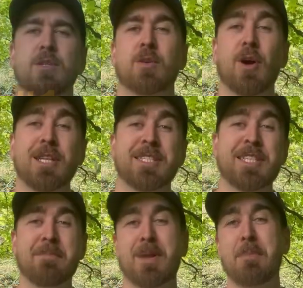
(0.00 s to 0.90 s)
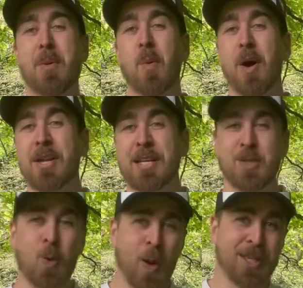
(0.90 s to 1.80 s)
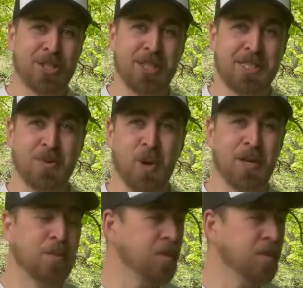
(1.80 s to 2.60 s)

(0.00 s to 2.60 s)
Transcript: So guys, tip number 1 is quite a cheesy one,